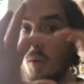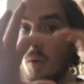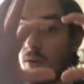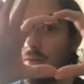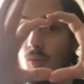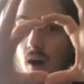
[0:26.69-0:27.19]

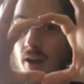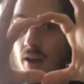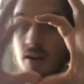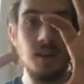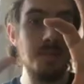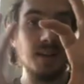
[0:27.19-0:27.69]
of wire
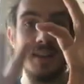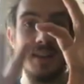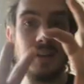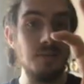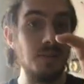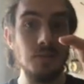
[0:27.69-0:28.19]
and a
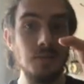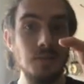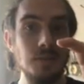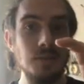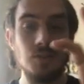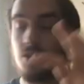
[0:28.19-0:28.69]
magnetic field,
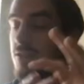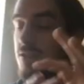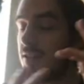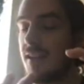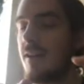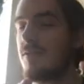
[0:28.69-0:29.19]
just
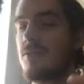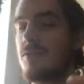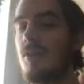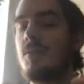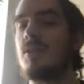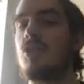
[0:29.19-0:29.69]
like how you saw
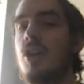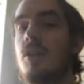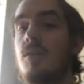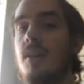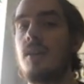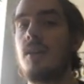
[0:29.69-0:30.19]
with the
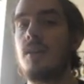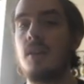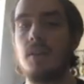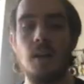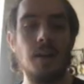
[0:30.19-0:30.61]
generator